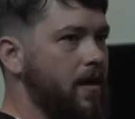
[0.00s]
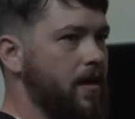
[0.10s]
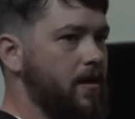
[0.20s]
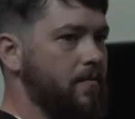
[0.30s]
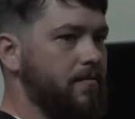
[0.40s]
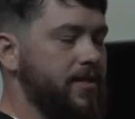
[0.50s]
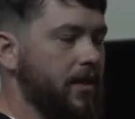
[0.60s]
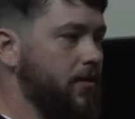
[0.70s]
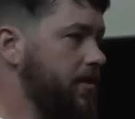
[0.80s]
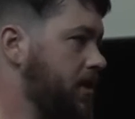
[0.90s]
um,
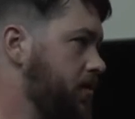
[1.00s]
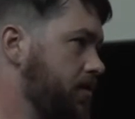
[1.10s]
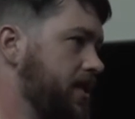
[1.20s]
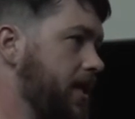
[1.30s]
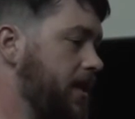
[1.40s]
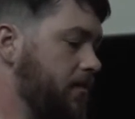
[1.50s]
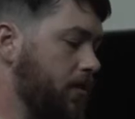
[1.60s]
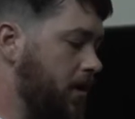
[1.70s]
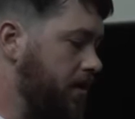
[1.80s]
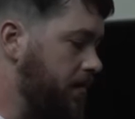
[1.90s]
download that, those data and
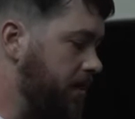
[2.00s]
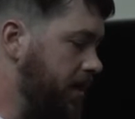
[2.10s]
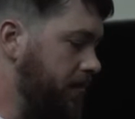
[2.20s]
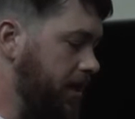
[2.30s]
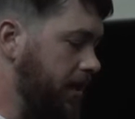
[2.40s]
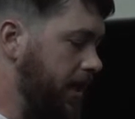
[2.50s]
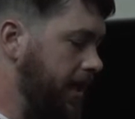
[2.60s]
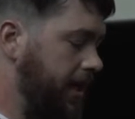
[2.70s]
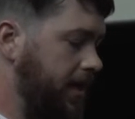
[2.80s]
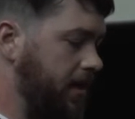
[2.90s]
work on them any way you
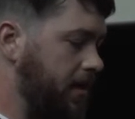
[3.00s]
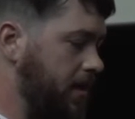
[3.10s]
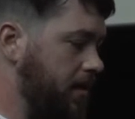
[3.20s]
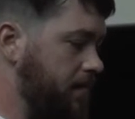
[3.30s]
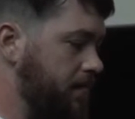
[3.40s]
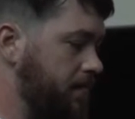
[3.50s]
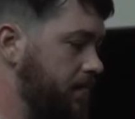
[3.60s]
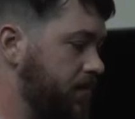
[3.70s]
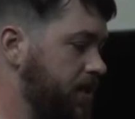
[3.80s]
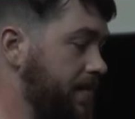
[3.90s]
like. Um,
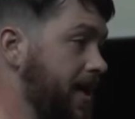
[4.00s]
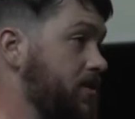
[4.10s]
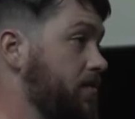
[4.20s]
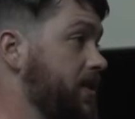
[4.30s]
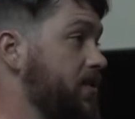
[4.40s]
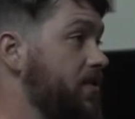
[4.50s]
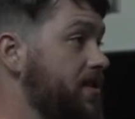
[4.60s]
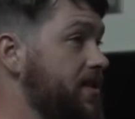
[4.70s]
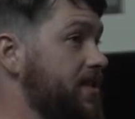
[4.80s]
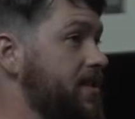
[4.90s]
Jetpack's open
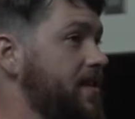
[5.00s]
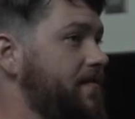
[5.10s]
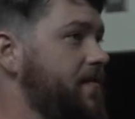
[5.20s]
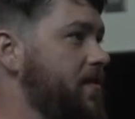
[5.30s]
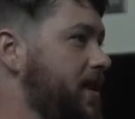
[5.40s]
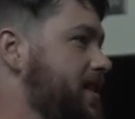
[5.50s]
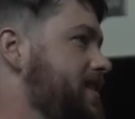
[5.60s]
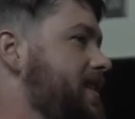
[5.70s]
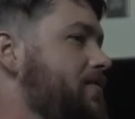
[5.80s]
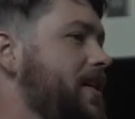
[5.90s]
source. If you can
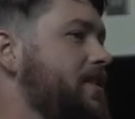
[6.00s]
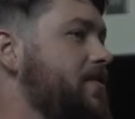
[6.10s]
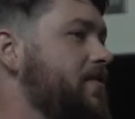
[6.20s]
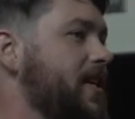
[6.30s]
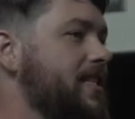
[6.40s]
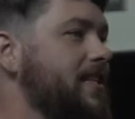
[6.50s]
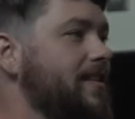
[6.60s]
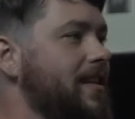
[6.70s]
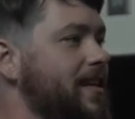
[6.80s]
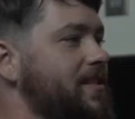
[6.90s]
see a way to fix it,
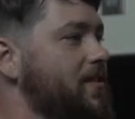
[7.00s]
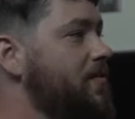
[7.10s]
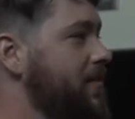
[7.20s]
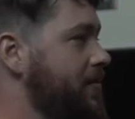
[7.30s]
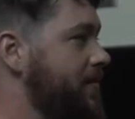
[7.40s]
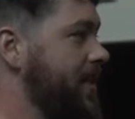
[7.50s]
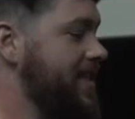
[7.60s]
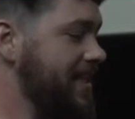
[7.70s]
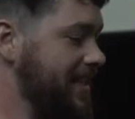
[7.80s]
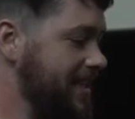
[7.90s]
let us know. We will
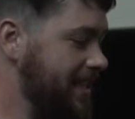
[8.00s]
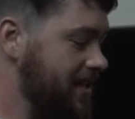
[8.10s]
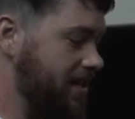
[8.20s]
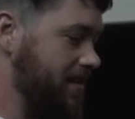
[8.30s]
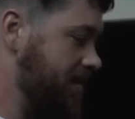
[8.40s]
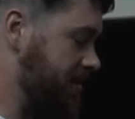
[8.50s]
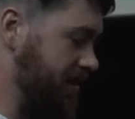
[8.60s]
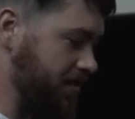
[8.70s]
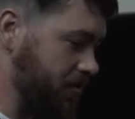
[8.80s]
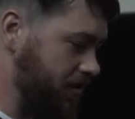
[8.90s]
fix it.
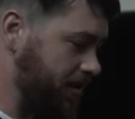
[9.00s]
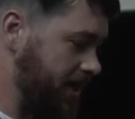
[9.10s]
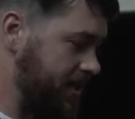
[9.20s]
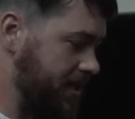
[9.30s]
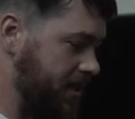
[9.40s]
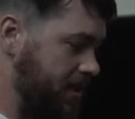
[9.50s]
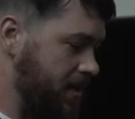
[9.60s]
Submit a pull request.